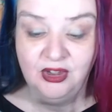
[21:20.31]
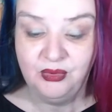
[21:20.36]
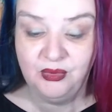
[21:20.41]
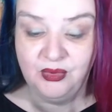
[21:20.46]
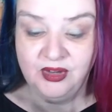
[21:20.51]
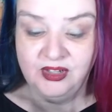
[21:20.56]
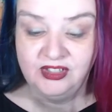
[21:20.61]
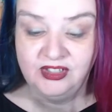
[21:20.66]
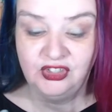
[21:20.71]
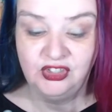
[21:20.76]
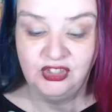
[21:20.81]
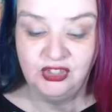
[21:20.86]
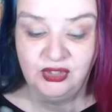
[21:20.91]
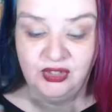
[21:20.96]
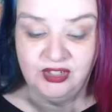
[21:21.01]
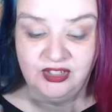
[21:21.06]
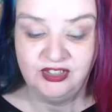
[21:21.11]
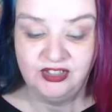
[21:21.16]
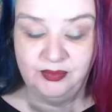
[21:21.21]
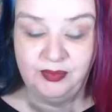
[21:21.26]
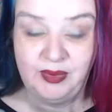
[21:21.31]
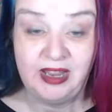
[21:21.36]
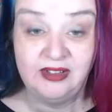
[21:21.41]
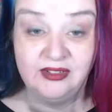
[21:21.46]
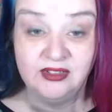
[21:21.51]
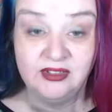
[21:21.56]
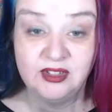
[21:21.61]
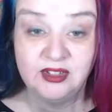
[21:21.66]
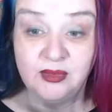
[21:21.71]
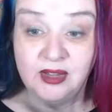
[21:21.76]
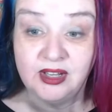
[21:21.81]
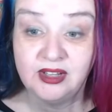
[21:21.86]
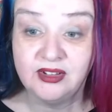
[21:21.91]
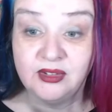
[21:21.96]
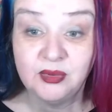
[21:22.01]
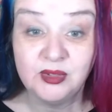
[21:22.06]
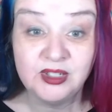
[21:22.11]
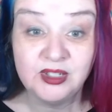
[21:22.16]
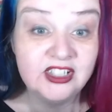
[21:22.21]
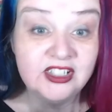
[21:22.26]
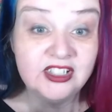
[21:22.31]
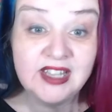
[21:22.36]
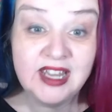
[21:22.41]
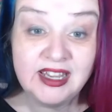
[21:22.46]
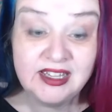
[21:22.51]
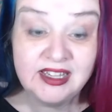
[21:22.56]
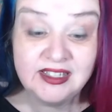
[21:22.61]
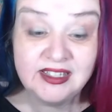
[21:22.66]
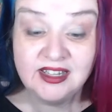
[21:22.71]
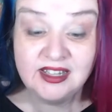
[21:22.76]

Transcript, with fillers: one to two hundred pounds a month, which is nice.